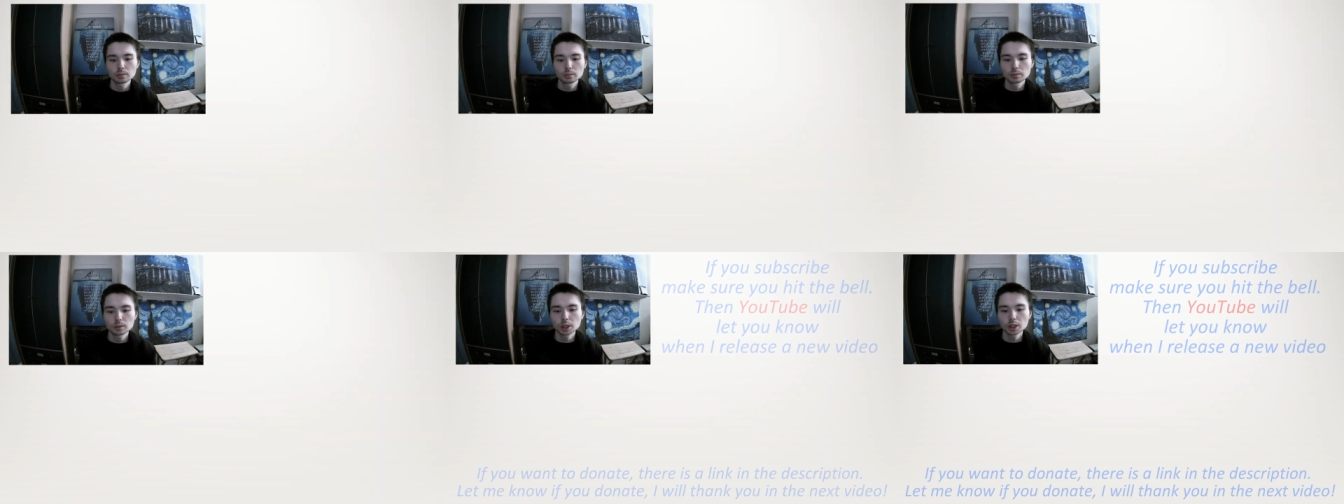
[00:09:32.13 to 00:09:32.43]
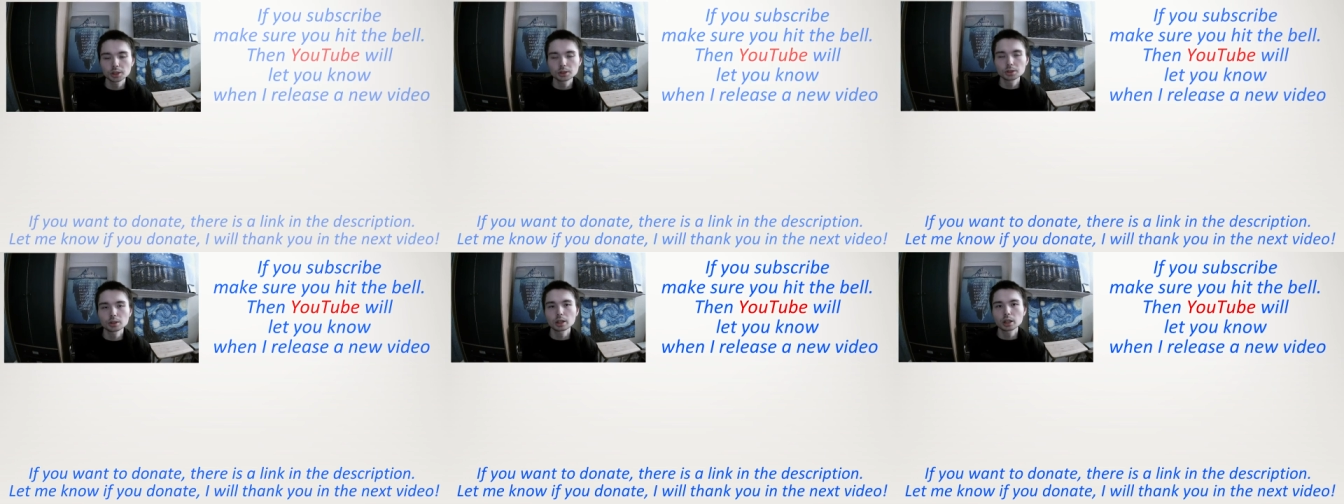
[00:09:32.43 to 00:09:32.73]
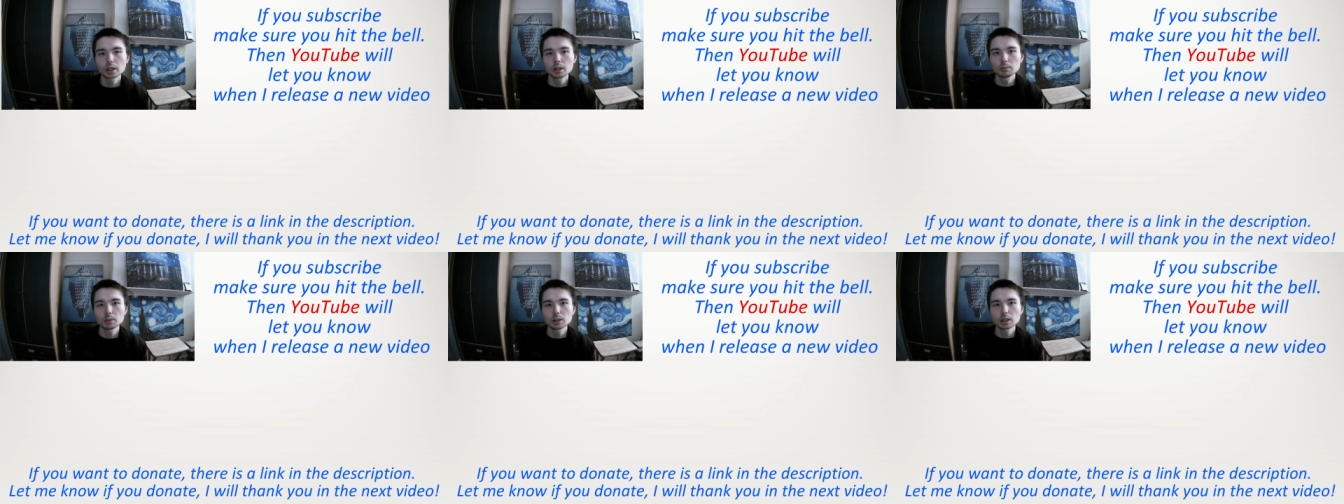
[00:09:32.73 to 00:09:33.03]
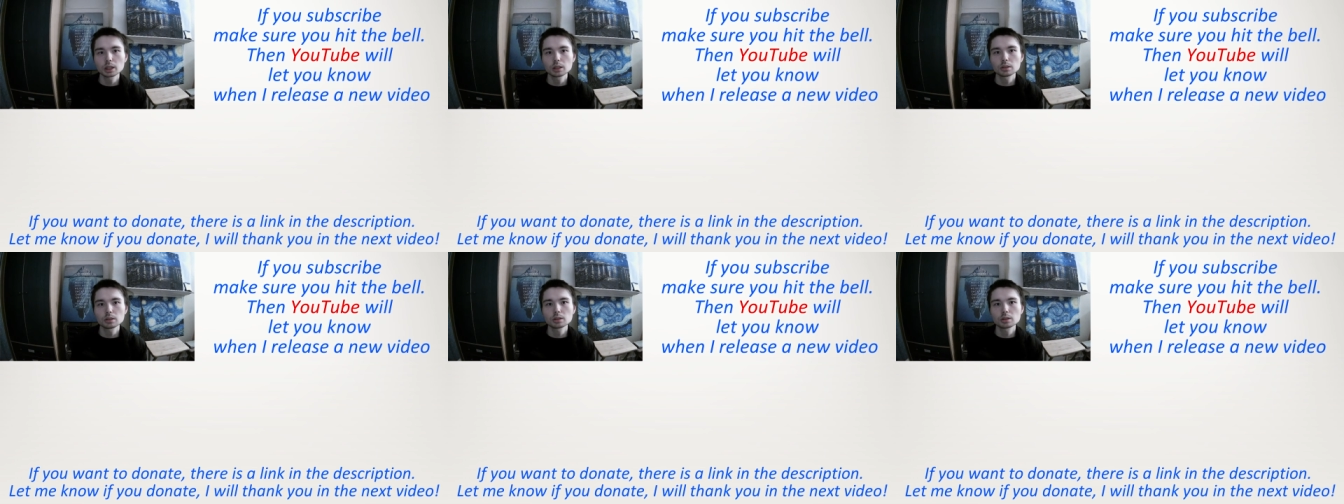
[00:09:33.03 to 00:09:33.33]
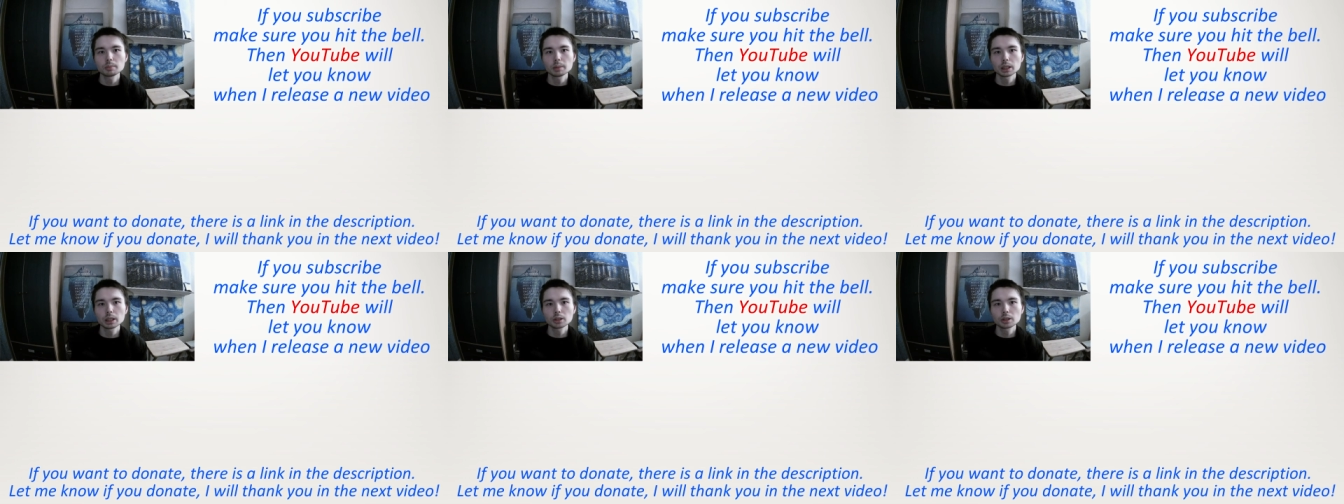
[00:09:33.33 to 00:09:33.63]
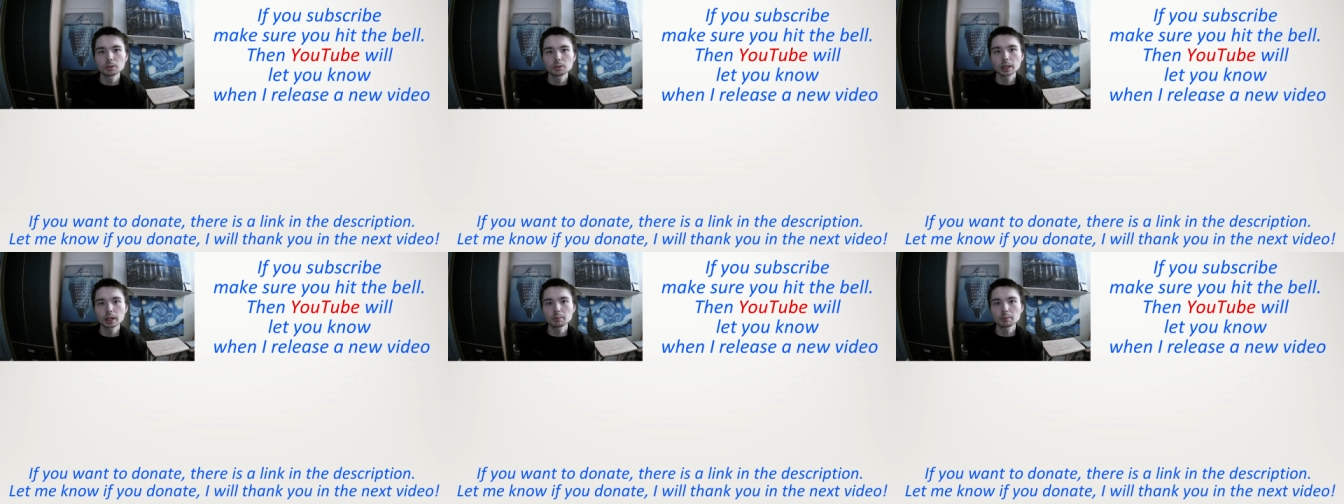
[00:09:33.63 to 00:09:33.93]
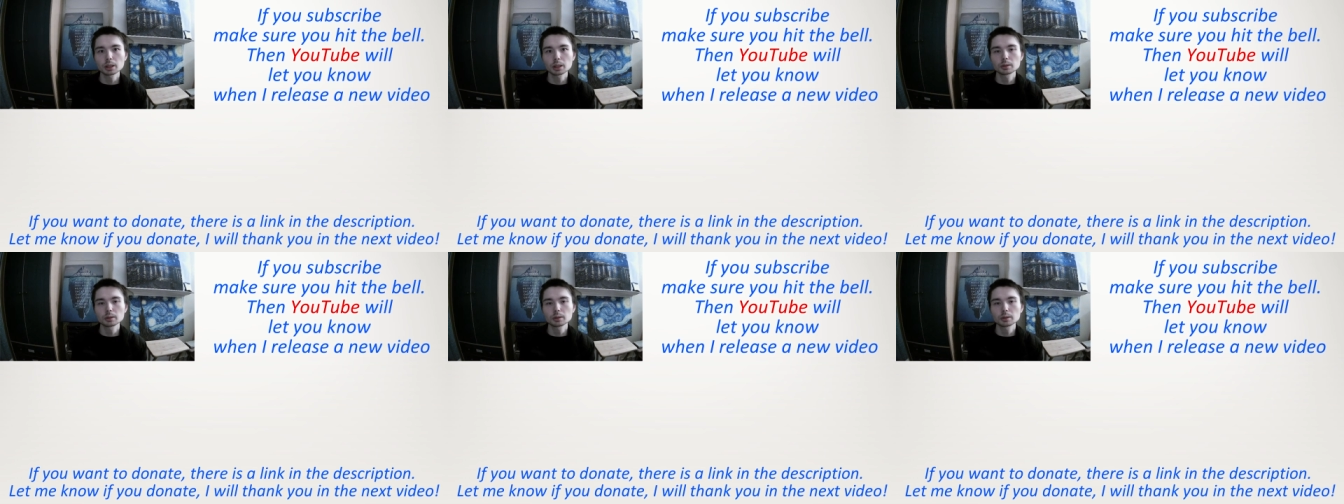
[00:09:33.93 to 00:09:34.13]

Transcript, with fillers: Nice game against the Benko Gambit.